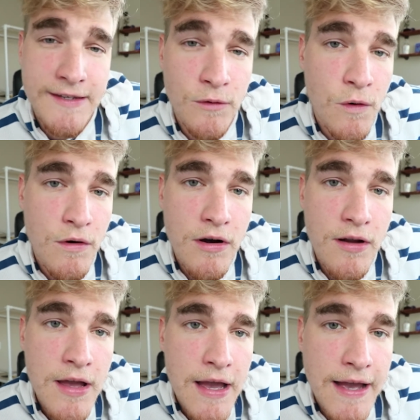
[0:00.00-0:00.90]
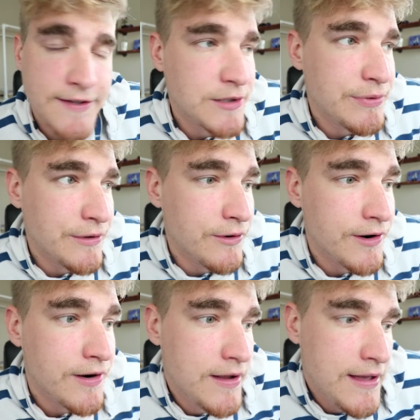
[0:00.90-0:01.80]
ordered I still
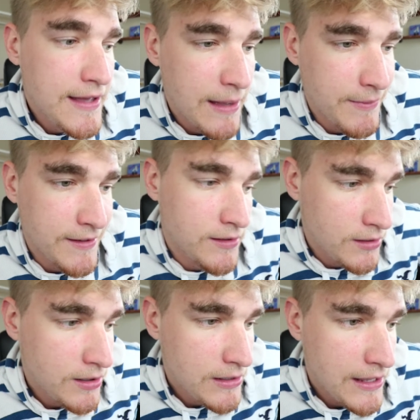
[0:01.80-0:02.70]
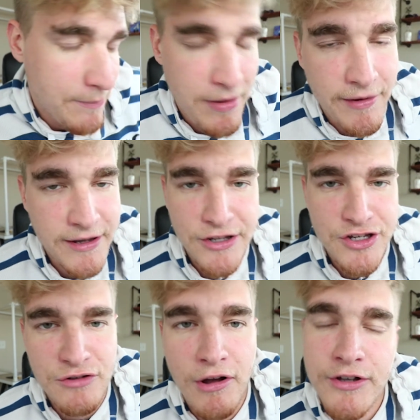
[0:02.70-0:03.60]
pre-ordered. I mean, I probably could have
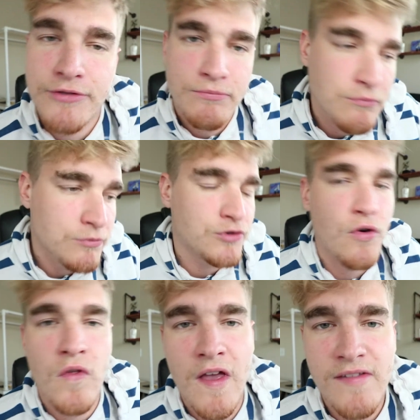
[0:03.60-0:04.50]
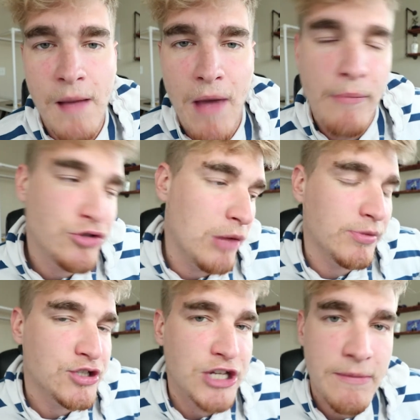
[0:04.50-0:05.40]
just, you know, screw this. I'm
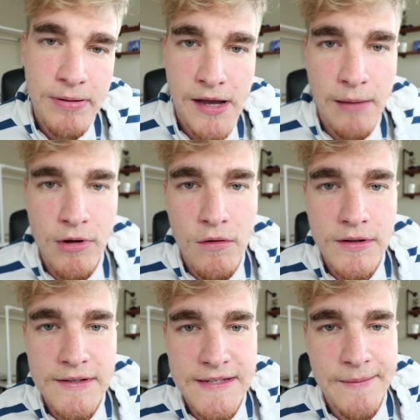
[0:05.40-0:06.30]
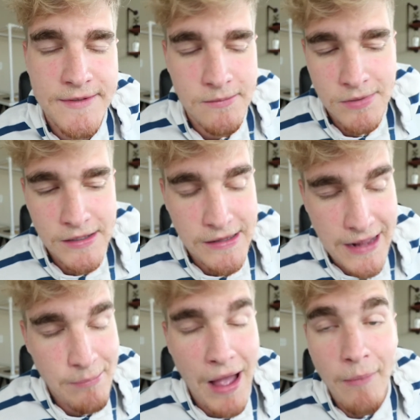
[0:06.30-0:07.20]
jumping ship. I'm going to the Samsung, but
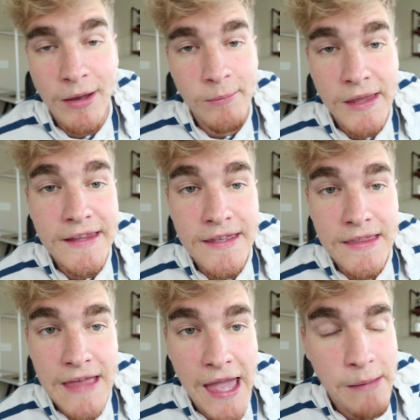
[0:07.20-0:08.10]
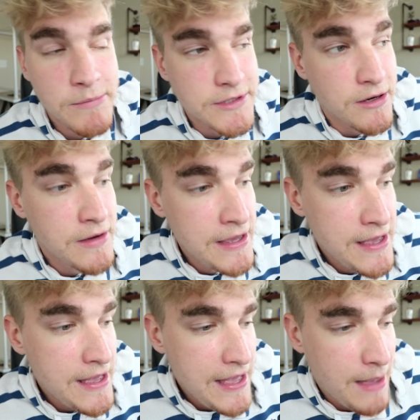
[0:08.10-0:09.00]
like I'm committed to the game. So,
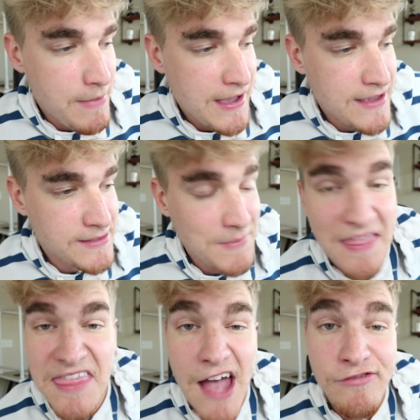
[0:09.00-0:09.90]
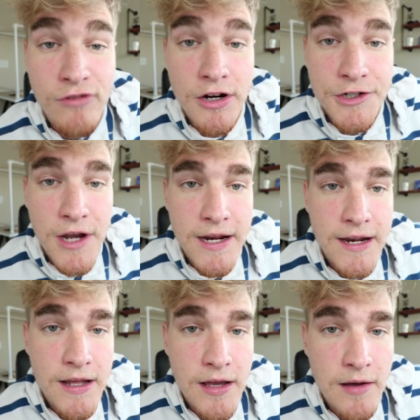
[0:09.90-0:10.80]
I mean, I guess I'm not that
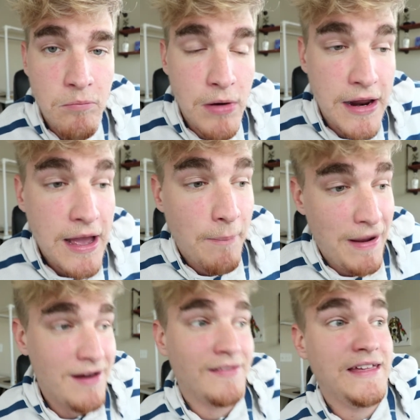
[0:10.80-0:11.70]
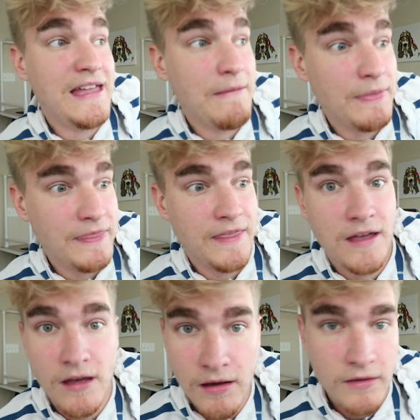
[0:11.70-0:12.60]
frustrated. But apparently,
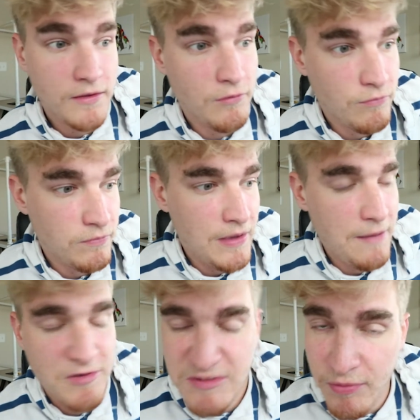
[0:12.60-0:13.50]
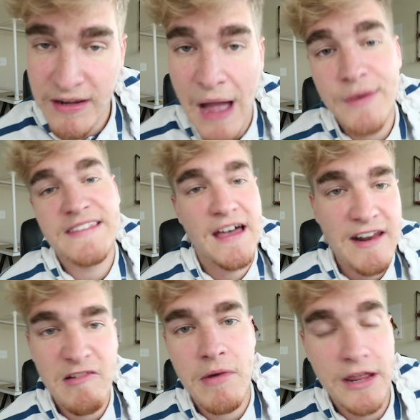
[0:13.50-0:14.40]
the Sprint guy was telling
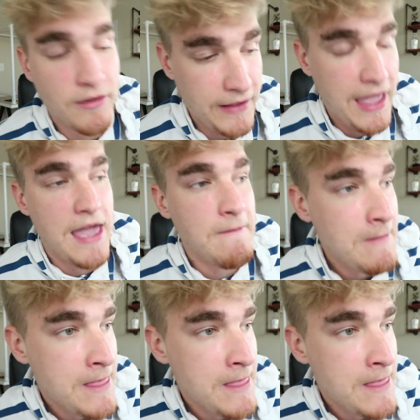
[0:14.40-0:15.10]
everybody, you know, like, hey,